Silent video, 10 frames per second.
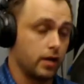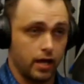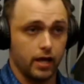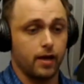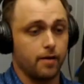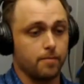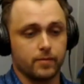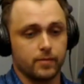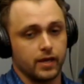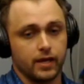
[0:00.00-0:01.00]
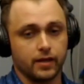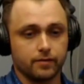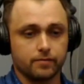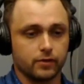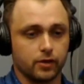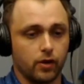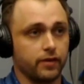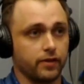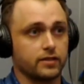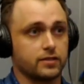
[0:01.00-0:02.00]
And I
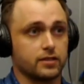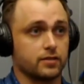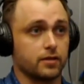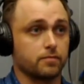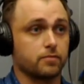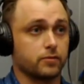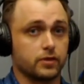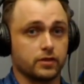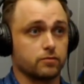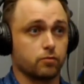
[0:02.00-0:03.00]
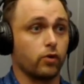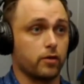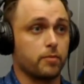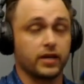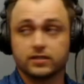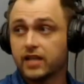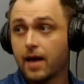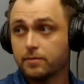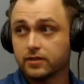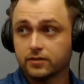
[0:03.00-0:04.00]
think this is one of the big
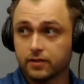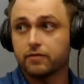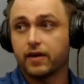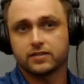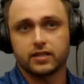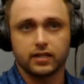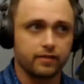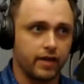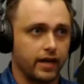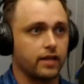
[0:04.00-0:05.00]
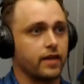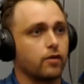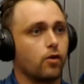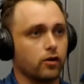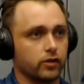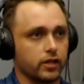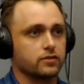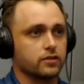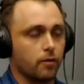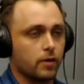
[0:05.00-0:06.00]
steps is investing in that quality.
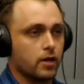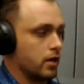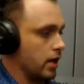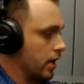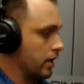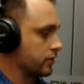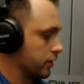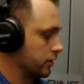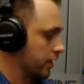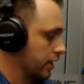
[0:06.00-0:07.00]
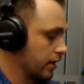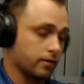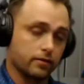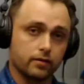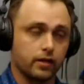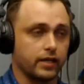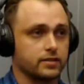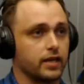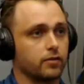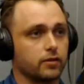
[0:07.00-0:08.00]
So certainly, like I
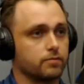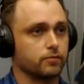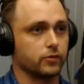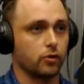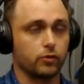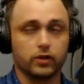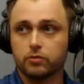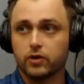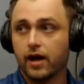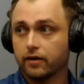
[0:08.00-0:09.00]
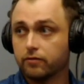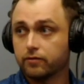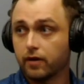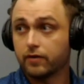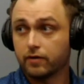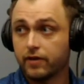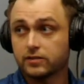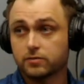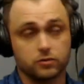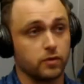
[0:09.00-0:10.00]
said, we're really proud of the
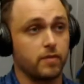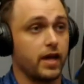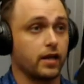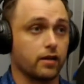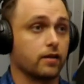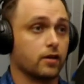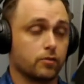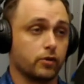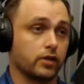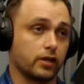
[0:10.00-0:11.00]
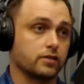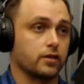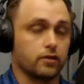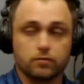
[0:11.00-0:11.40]
investments we made, and we're going to continue.